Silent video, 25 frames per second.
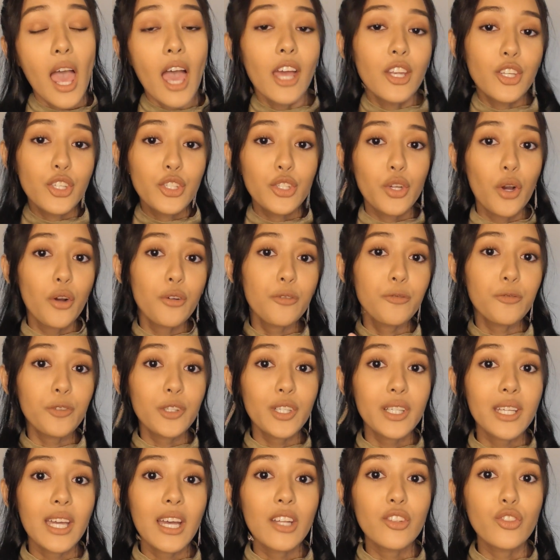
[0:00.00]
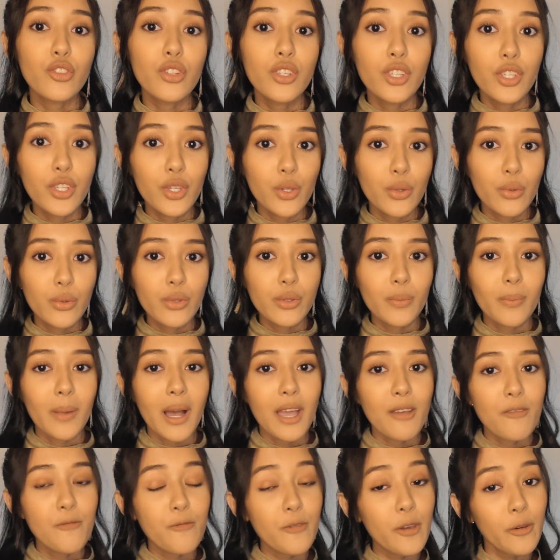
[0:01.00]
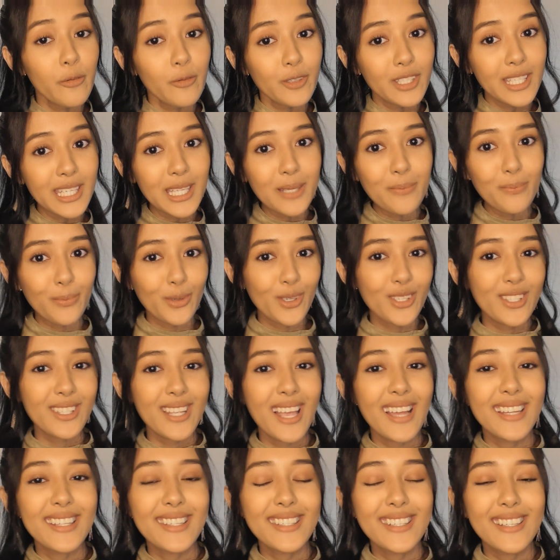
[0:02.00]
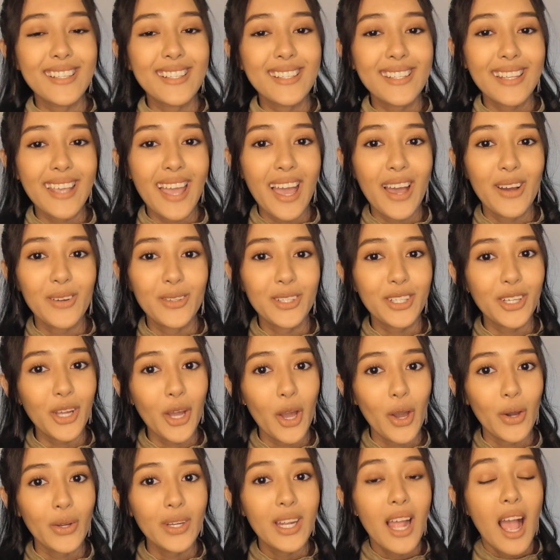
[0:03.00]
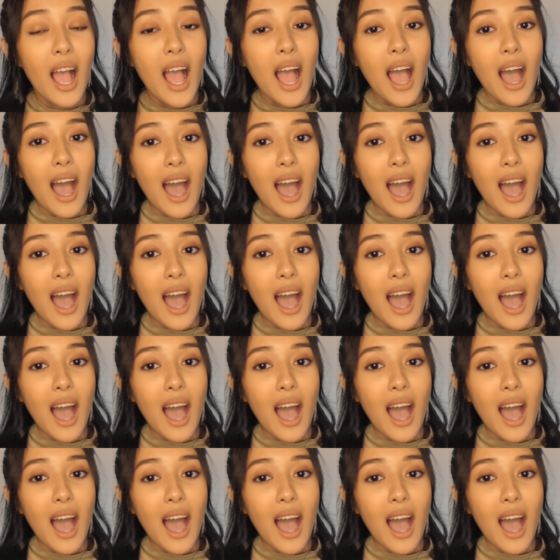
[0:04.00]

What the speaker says: And don't forget to use my 15% discount code